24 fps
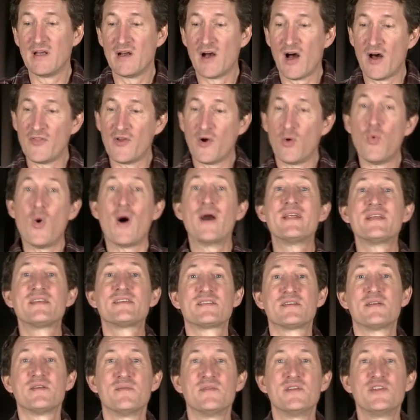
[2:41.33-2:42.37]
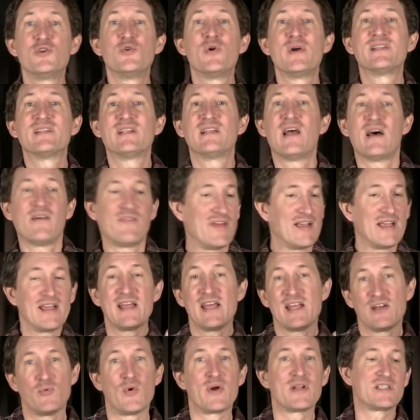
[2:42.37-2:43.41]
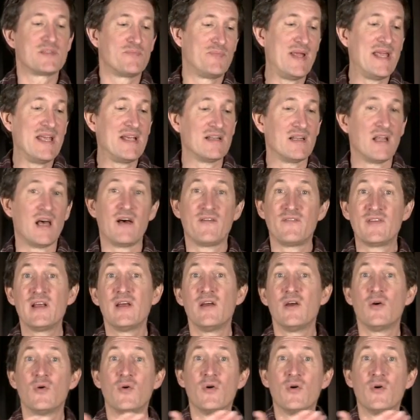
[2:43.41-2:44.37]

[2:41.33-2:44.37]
although one is doing the loving and one is being loved,